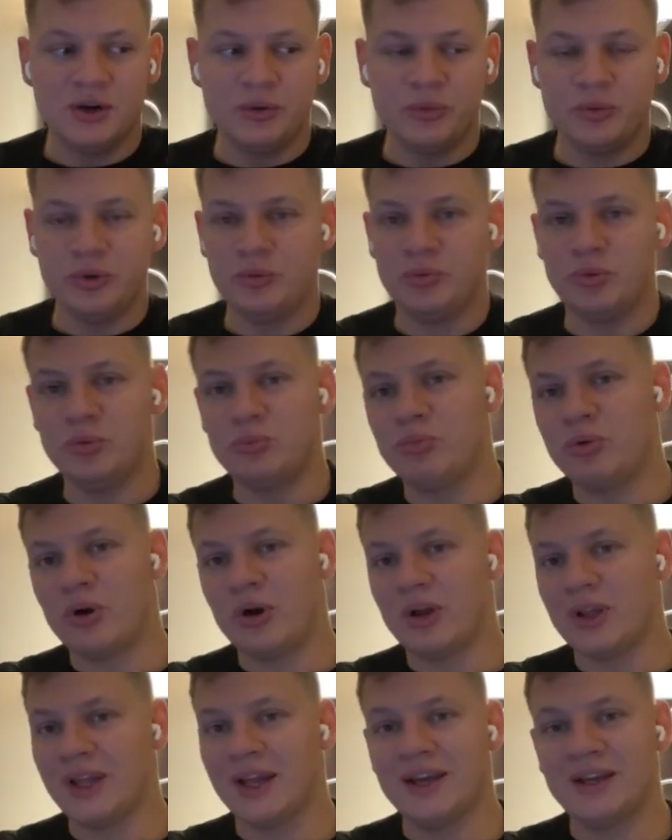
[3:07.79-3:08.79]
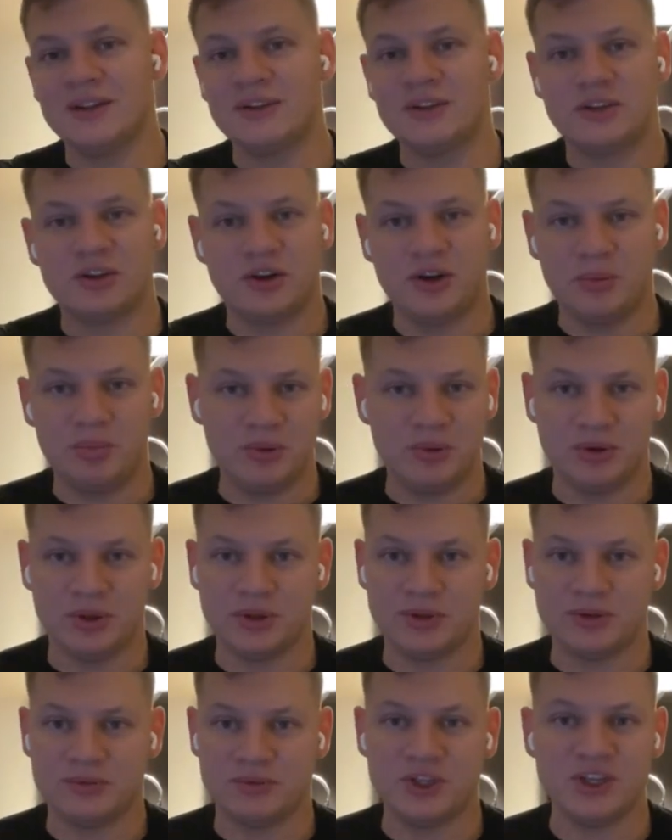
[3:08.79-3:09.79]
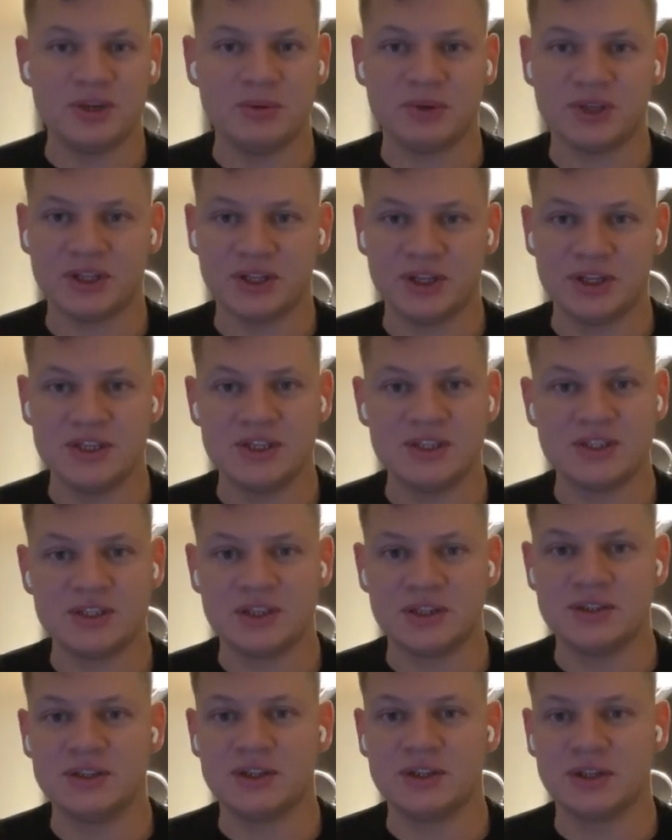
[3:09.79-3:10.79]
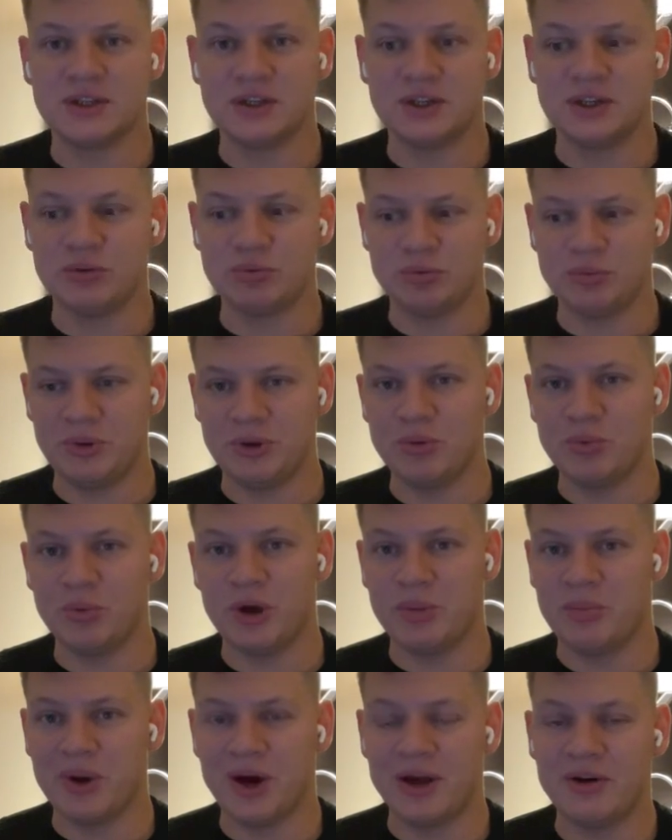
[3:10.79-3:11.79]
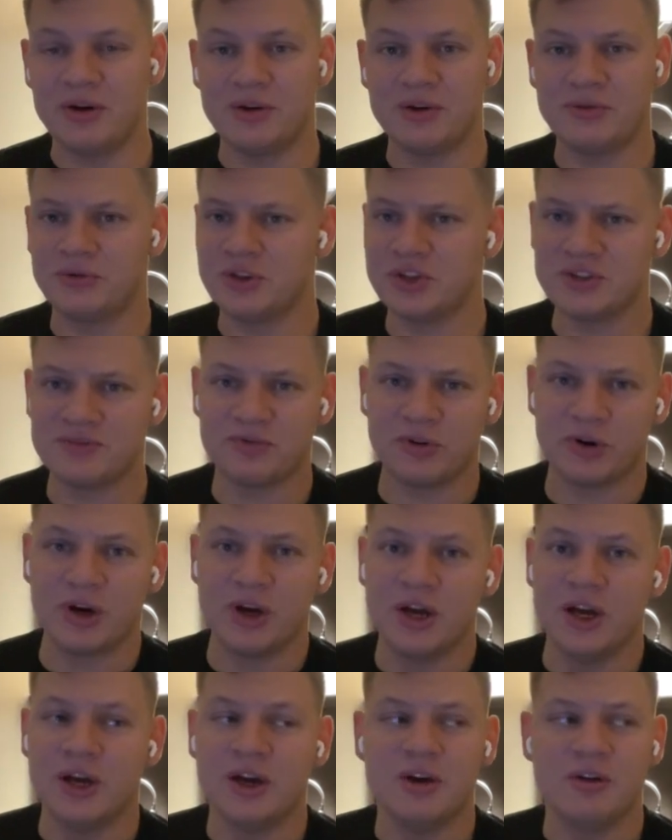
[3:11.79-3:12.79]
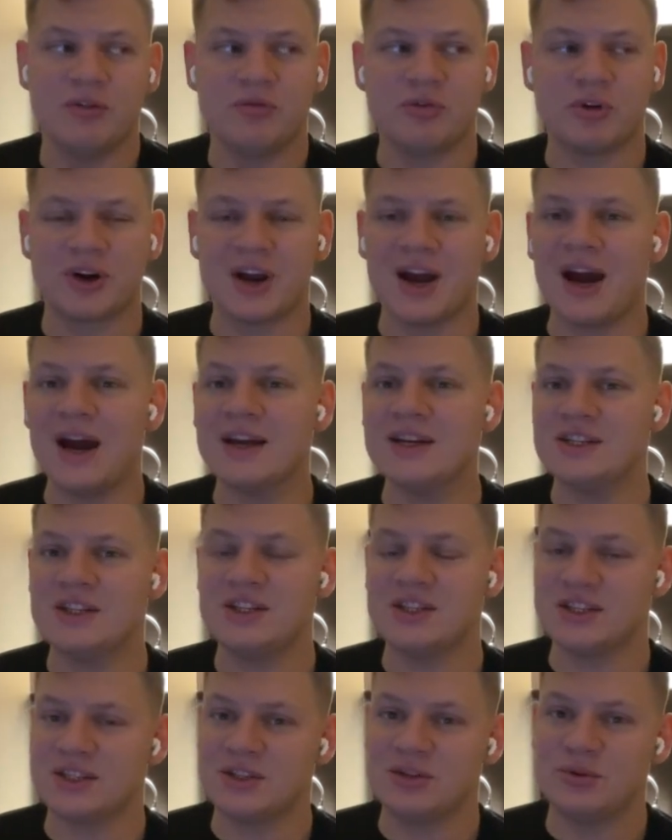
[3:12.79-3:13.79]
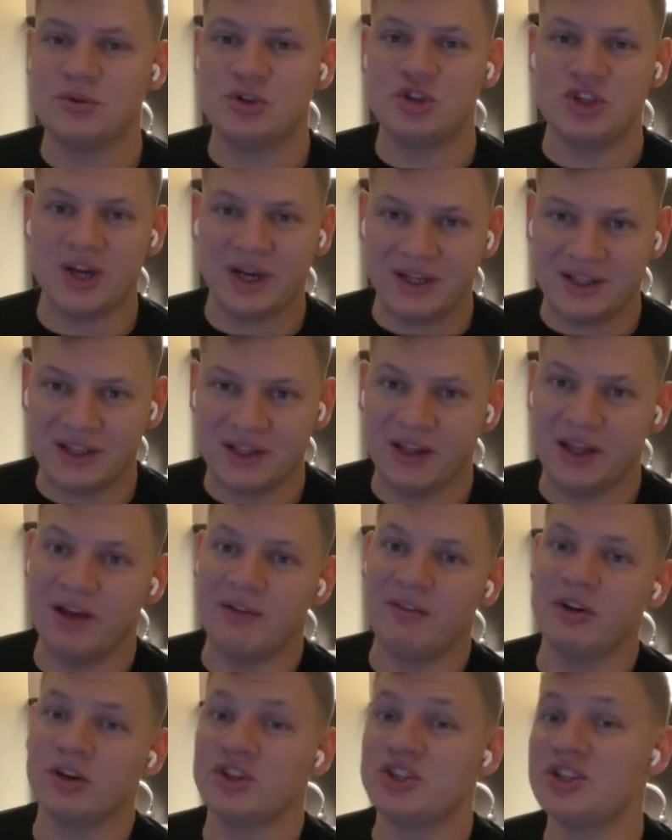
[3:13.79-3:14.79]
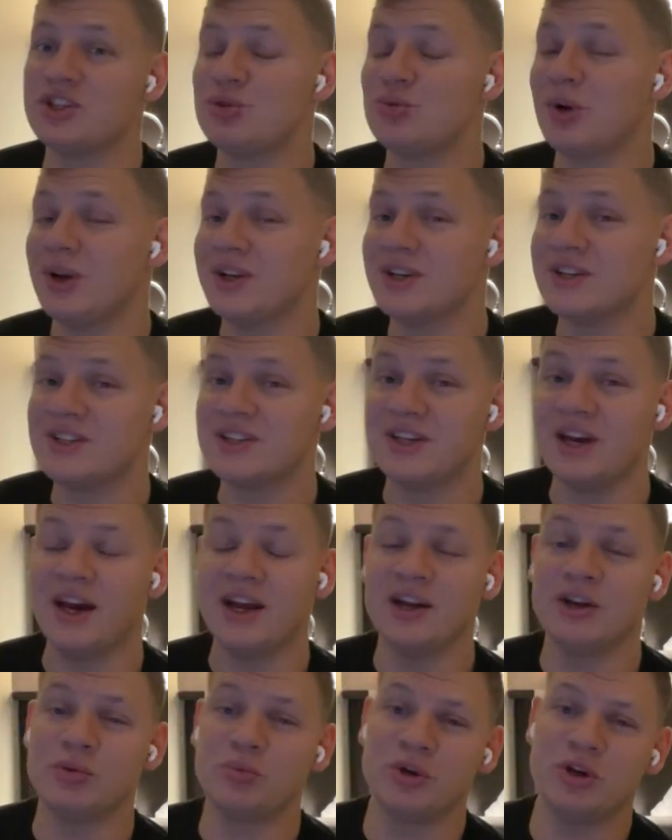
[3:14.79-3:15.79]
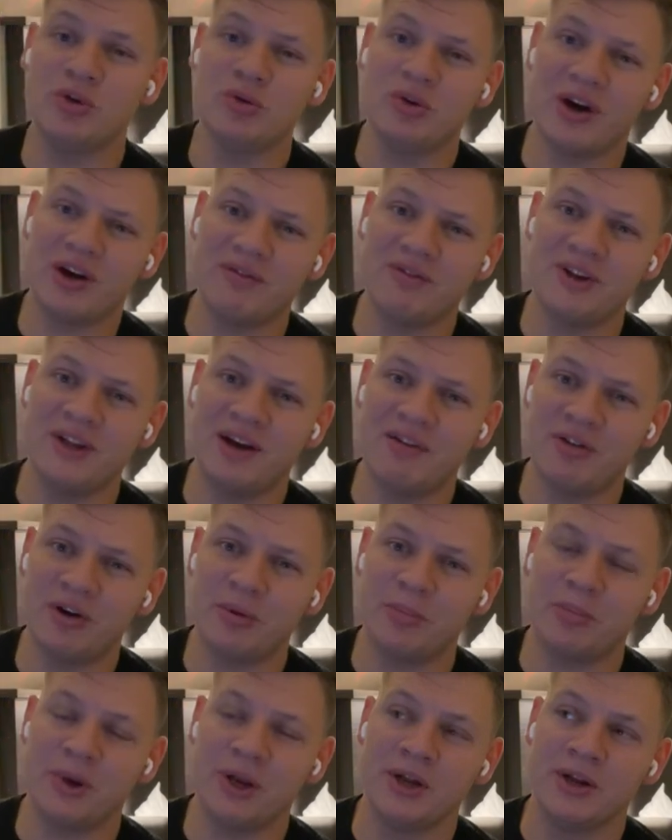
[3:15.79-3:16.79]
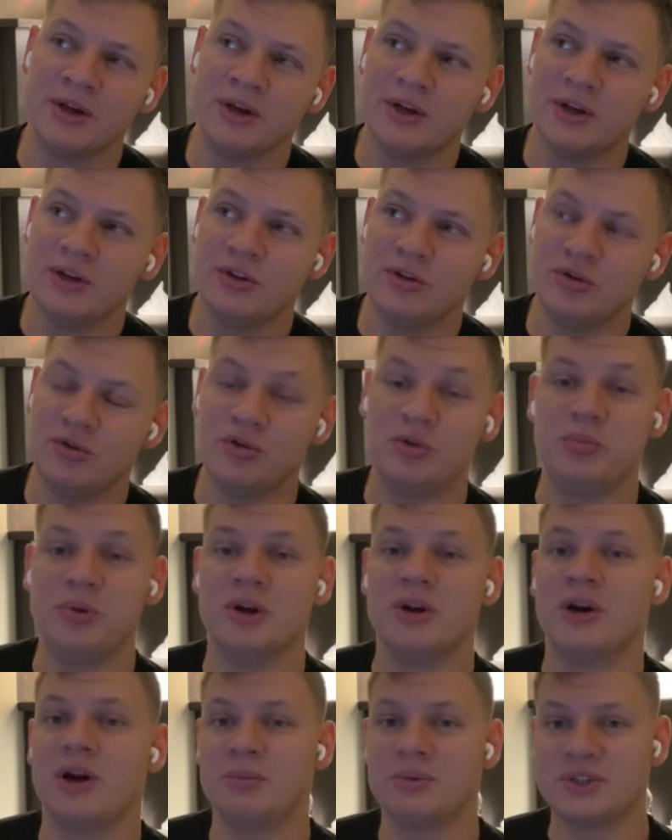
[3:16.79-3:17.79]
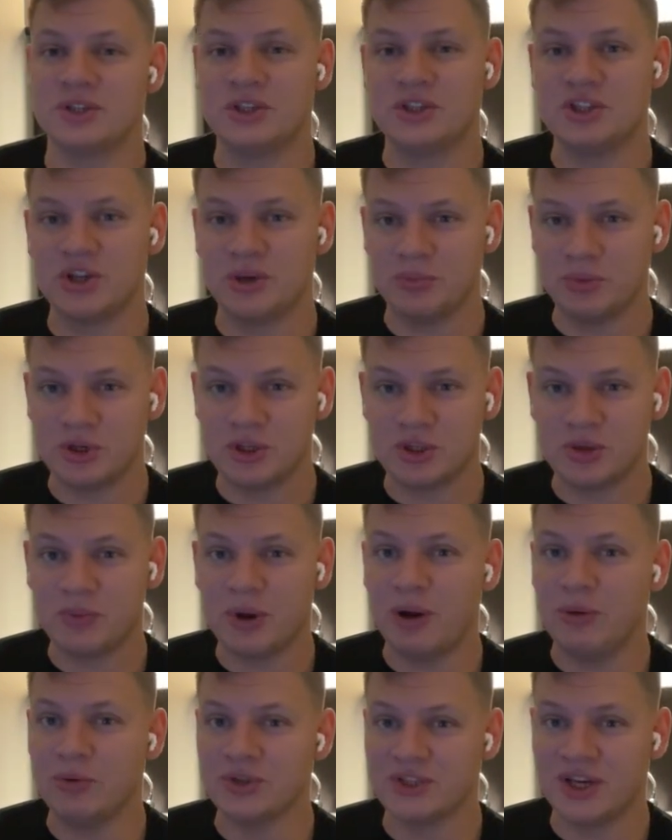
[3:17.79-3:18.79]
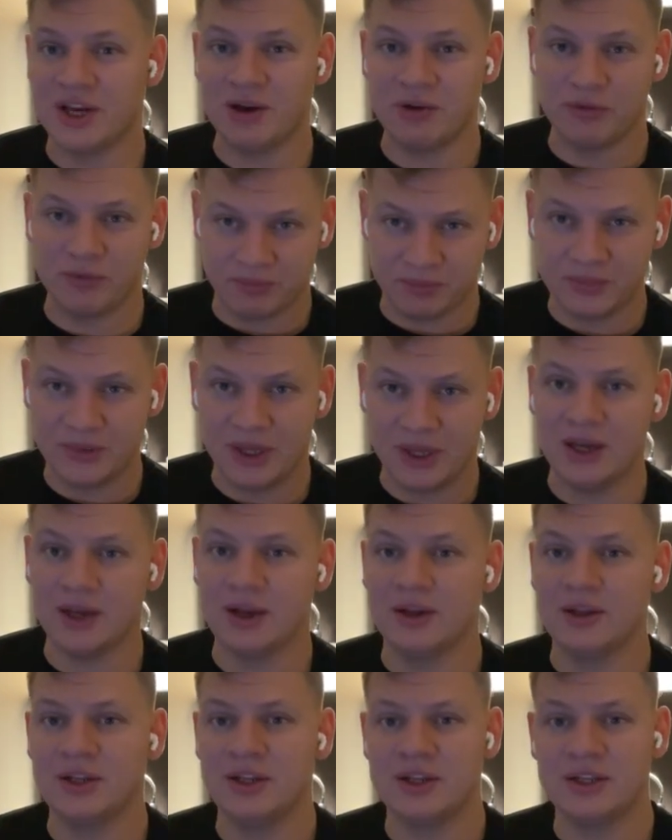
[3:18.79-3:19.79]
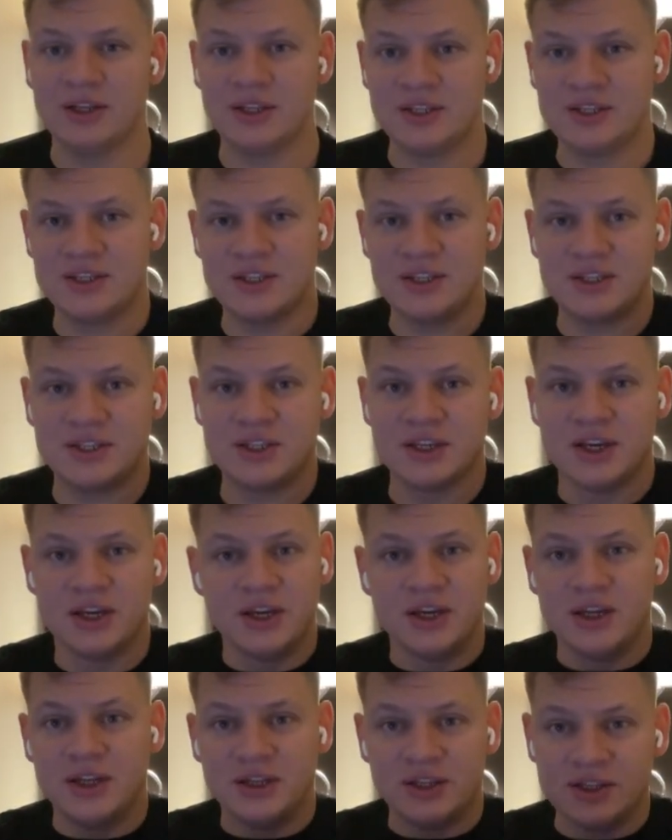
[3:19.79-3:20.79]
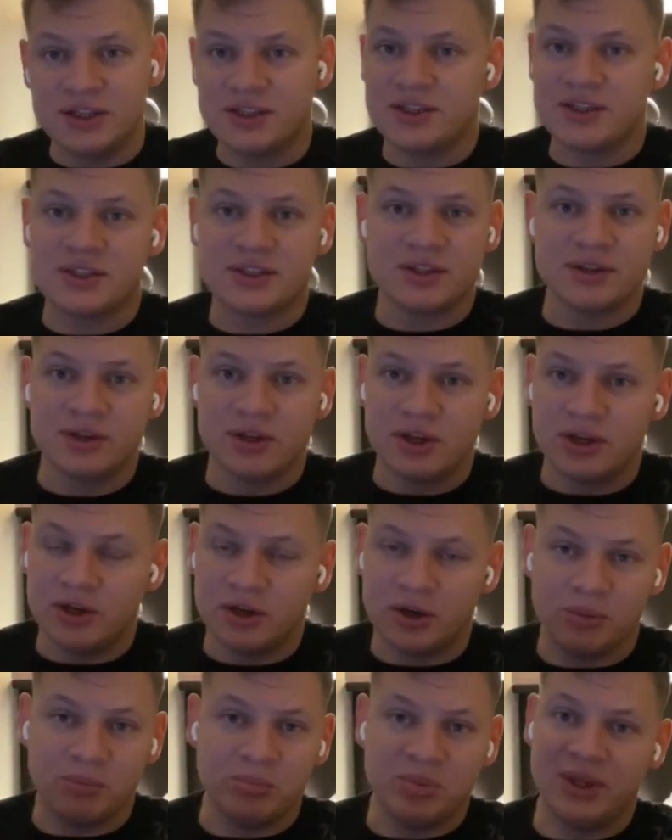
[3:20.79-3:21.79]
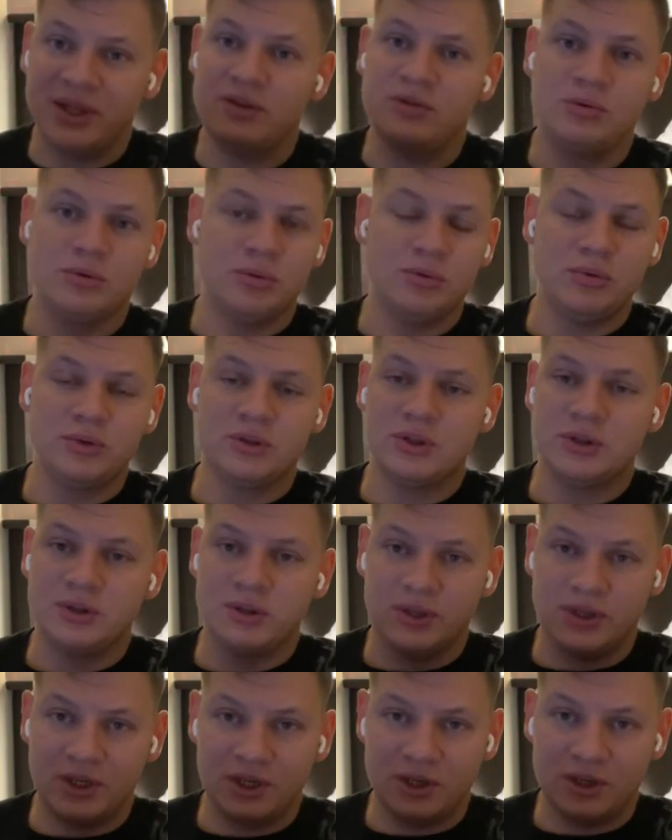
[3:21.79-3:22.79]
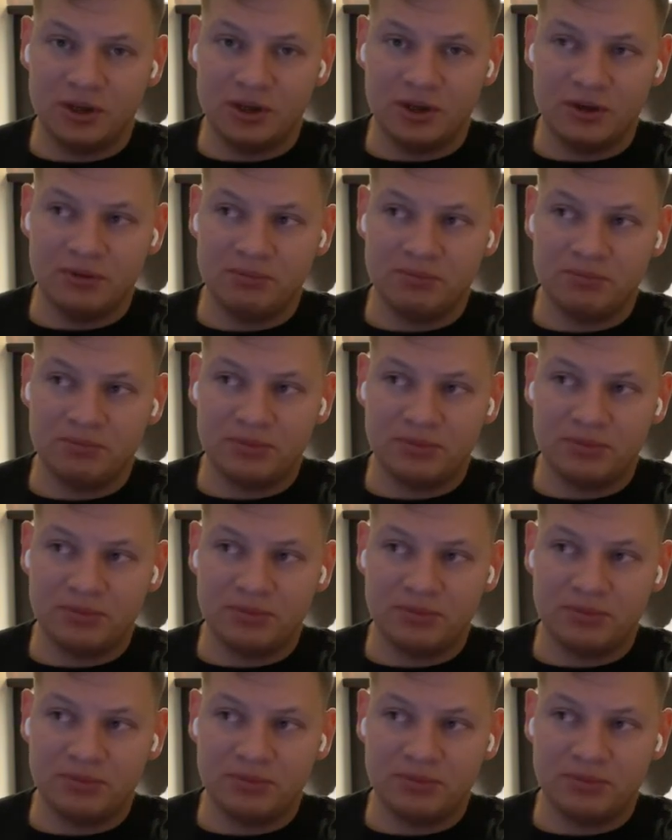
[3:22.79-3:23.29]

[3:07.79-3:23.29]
we would brought like 30 people team at least and uh, it would be way better just for for guys just to check the level just to understand it when you have never been to european arm wrestling championship i will say how like th- this is this is complete truth eh,